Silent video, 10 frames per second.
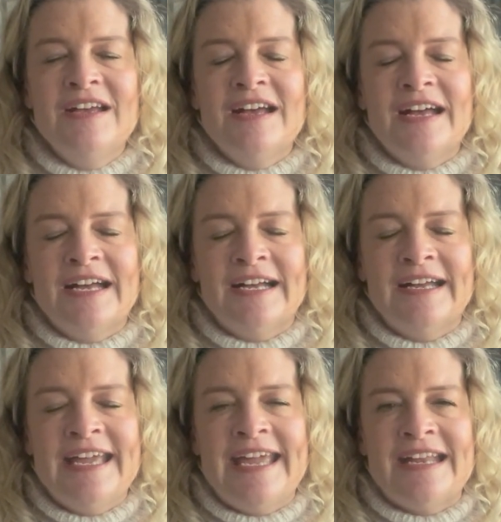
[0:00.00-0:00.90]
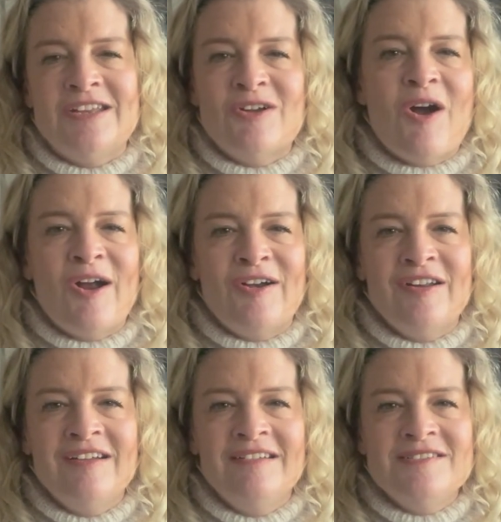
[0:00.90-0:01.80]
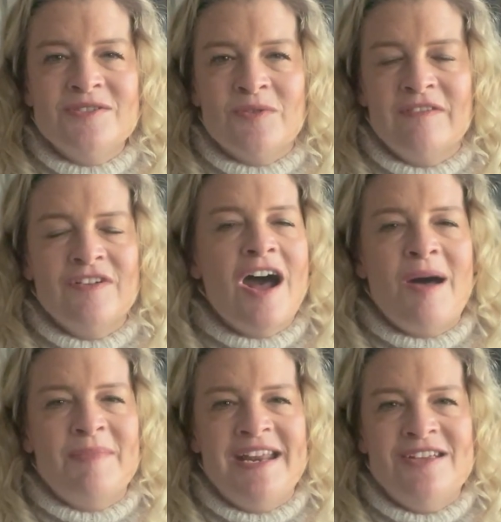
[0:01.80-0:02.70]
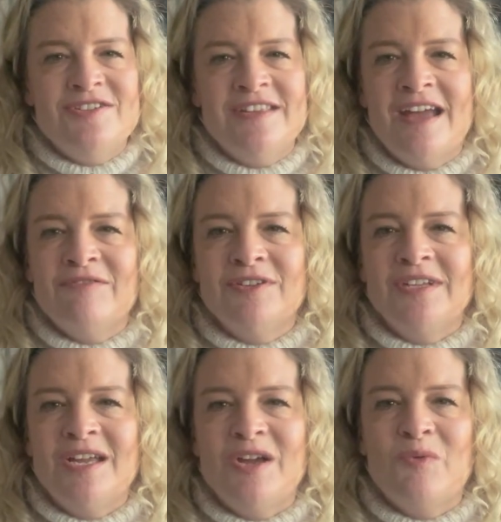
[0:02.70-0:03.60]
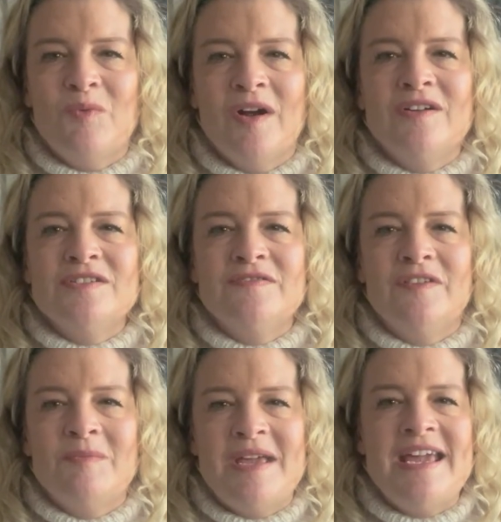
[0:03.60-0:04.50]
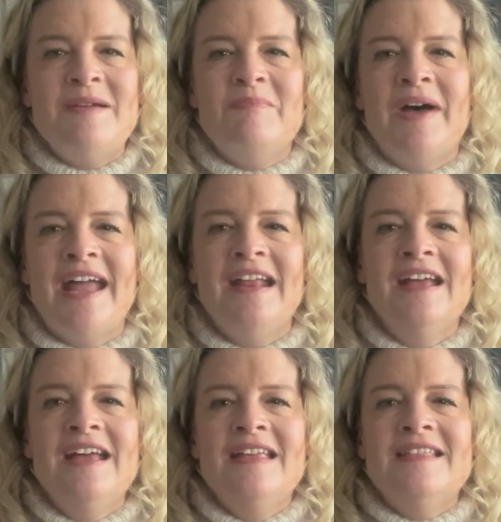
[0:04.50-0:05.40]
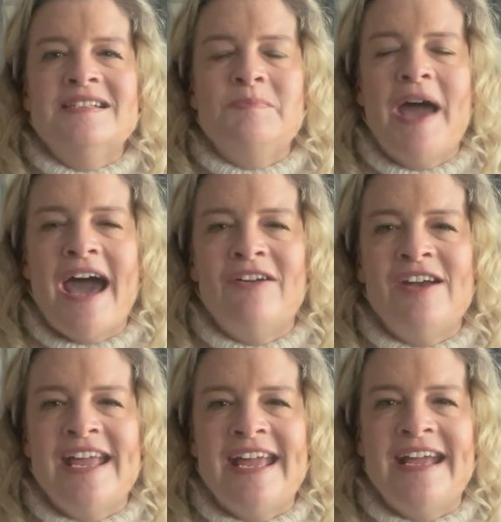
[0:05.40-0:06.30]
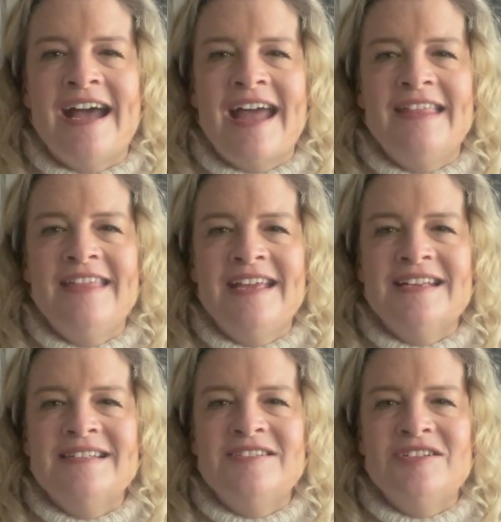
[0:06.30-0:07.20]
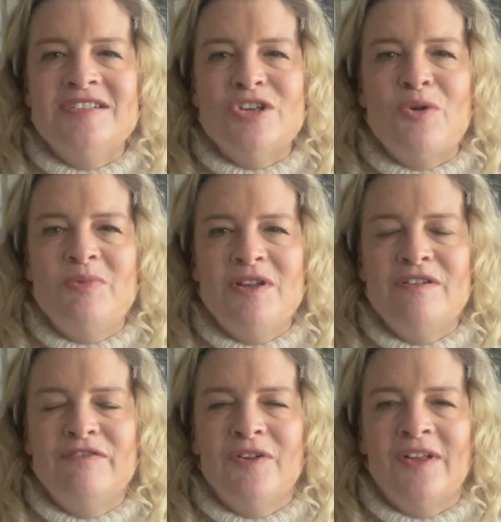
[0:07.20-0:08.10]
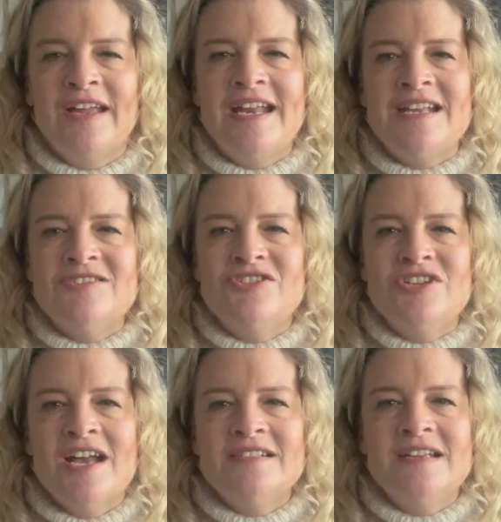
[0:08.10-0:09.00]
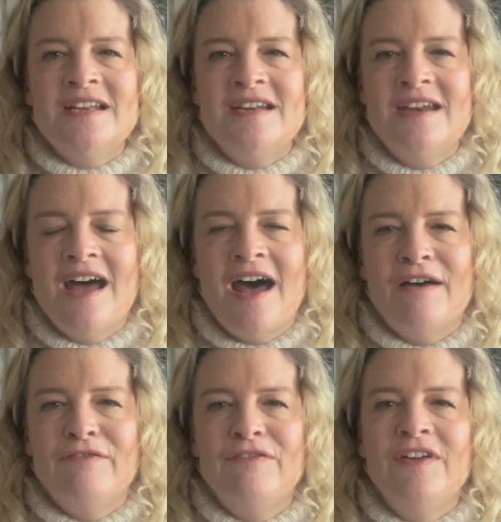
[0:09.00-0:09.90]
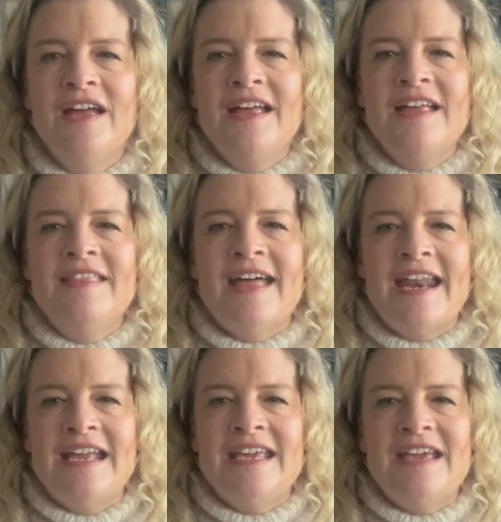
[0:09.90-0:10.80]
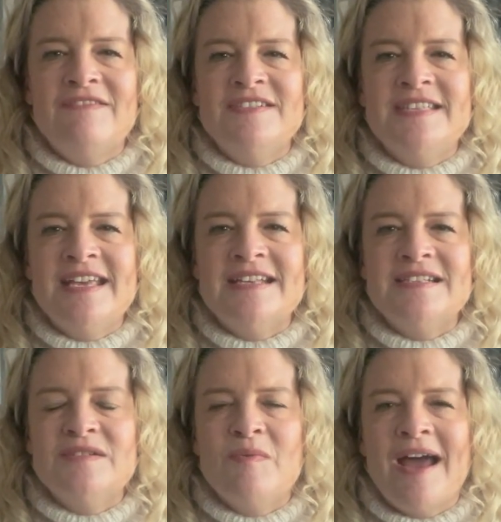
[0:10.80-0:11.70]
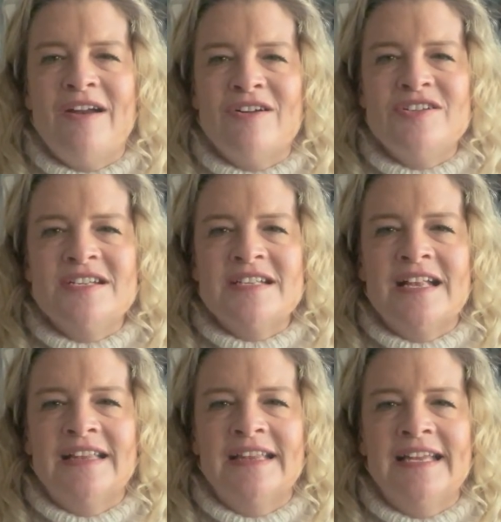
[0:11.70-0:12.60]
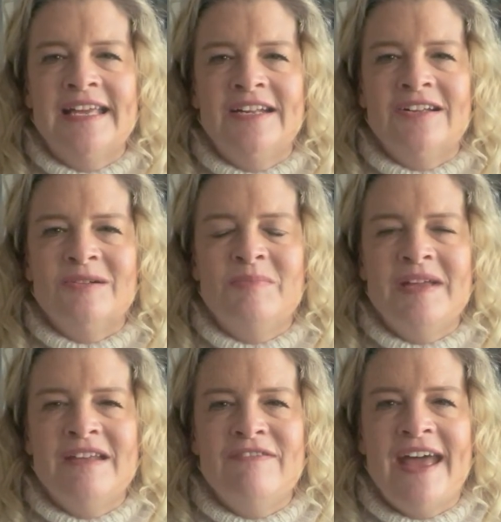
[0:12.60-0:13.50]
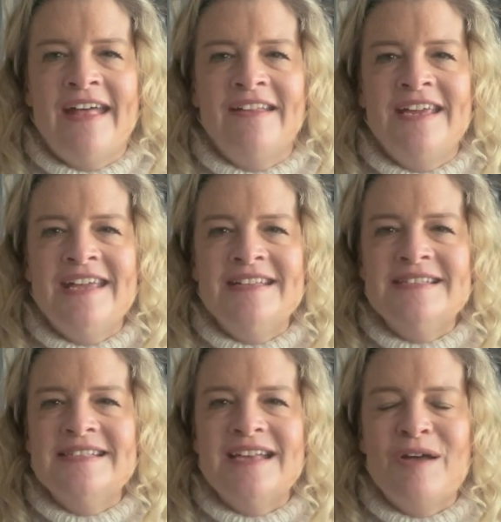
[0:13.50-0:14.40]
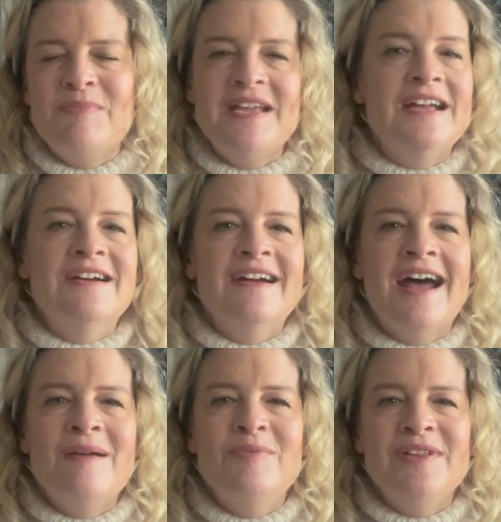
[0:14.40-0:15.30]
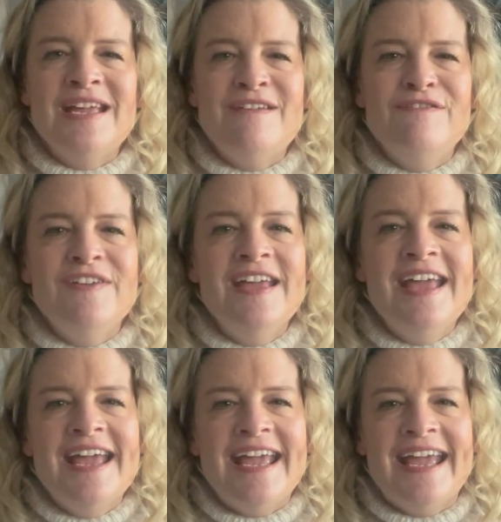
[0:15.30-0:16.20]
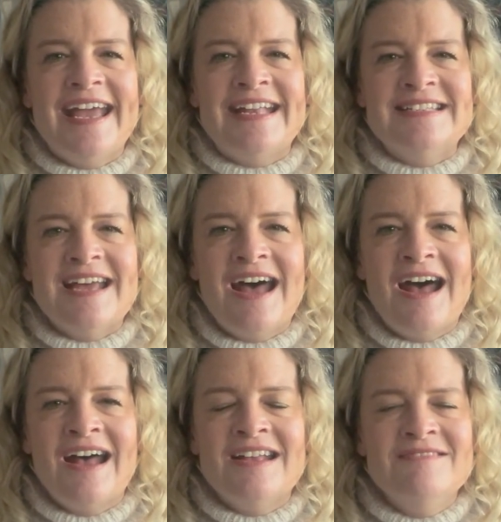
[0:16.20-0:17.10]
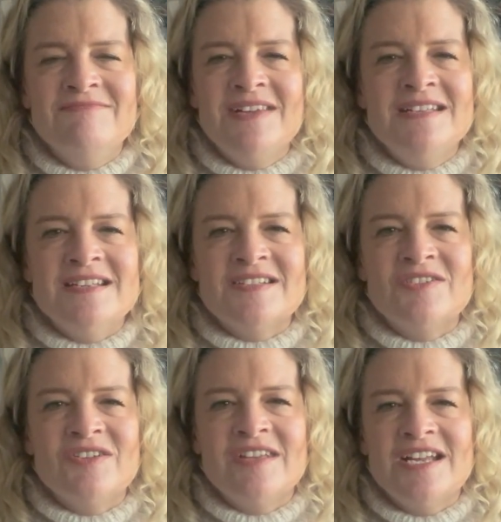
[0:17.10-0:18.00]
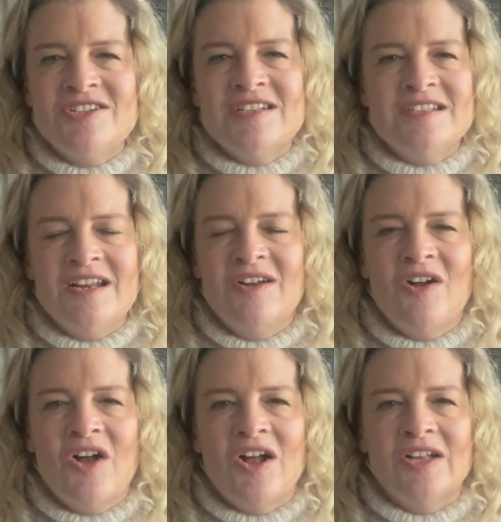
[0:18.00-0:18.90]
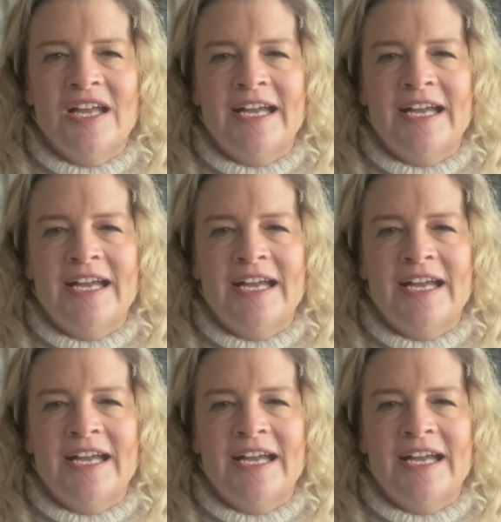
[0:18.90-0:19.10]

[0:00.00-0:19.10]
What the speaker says: and yarn sort of combination that really works for me. But this patterning, I think, is just so beautiful. It is just enough that it gives this sweater just a little bit of elegance up here, I believe, and it doesn't look like just an all